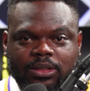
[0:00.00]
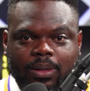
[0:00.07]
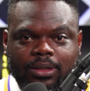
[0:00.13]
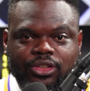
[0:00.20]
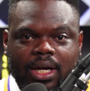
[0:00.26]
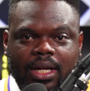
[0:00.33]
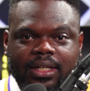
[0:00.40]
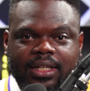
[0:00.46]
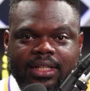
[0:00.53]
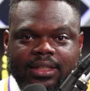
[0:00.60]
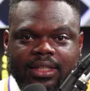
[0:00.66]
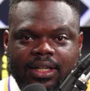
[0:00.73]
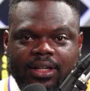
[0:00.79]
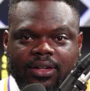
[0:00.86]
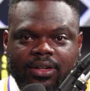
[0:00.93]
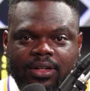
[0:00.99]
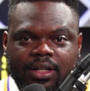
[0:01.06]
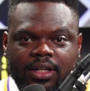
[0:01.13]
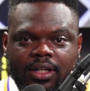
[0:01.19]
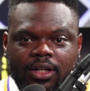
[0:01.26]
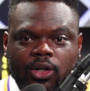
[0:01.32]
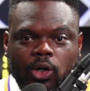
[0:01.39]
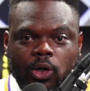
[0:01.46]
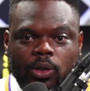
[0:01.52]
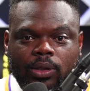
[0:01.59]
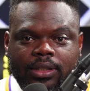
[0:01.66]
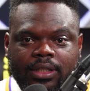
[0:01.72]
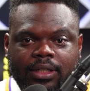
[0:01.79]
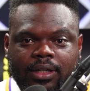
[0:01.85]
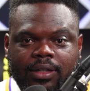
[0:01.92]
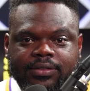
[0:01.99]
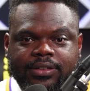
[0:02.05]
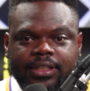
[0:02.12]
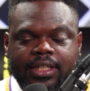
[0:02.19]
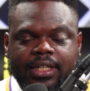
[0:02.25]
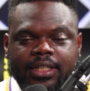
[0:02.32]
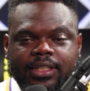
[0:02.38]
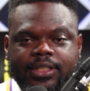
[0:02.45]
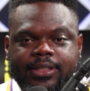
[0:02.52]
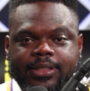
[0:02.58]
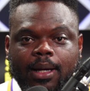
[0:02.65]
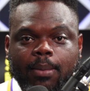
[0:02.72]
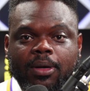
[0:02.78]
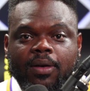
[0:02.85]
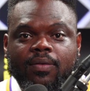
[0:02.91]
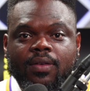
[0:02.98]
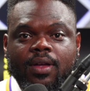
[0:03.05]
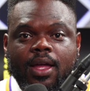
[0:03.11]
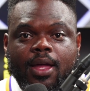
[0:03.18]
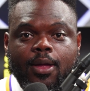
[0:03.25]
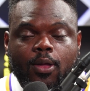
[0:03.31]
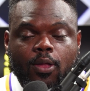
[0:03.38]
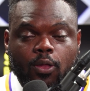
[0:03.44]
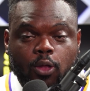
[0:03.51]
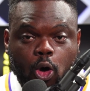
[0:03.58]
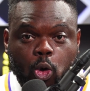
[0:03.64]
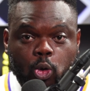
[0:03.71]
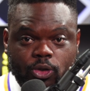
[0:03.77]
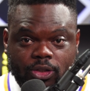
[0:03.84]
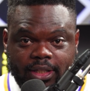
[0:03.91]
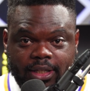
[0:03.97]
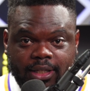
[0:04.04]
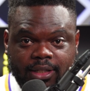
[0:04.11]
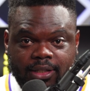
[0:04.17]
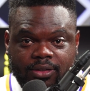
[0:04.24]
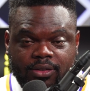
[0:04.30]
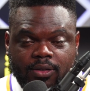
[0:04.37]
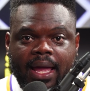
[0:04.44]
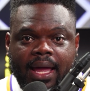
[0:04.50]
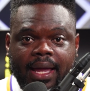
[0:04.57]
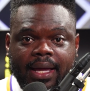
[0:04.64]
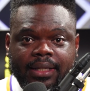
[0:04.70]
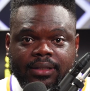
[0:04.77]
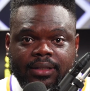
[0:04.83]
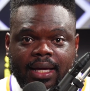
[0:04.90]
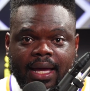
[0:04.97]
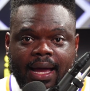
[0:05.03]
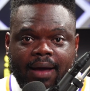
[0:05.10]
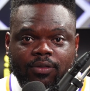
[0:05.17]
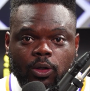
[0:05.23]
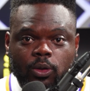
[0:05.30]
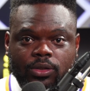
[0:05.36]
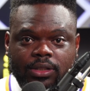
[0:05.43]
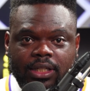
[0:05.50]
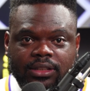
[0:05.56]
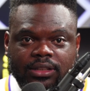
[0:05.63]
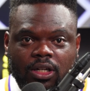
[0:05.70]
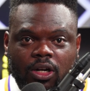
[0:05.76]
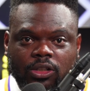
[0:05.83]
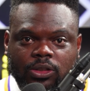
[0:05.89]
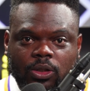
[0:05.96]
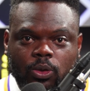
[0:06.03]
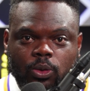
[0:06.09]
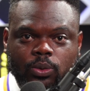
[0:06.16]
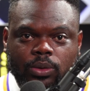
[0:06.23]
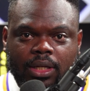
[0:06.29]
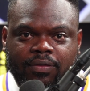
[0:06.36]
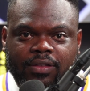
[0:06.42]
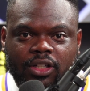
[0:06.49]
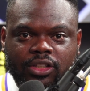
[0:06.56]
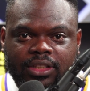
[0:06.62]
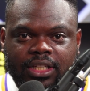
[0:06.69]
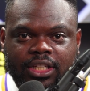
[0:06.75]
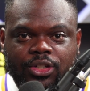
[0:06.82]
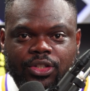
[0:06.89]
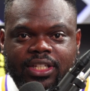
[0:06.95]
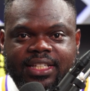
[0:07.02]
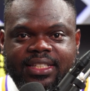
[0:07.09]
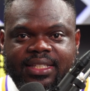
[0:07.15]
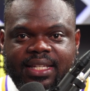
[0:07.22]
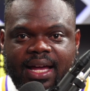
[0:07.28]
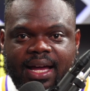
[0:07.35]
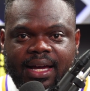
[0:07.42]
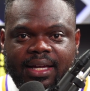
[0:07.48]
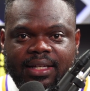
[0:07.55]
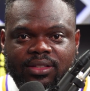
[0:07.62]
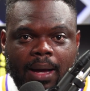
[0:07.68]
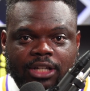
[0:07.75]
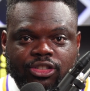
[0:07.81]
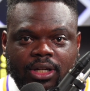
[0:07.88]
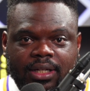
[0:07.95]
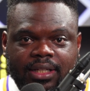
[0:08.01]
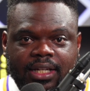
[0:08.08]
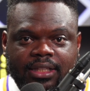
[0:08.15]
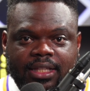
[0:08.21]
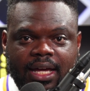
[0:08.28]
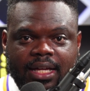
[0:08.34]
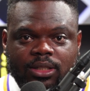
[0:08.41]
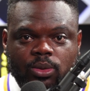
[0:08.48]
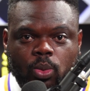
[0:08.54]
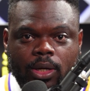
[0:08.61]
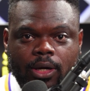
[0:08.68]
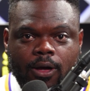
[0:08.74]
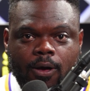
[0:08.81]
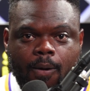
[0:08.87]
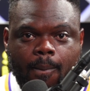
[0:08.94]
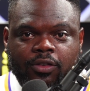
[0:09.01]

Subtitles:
so I try to get there early enough to get some of those things and have those things. And also, if there's any unique signs, I try to get that as well.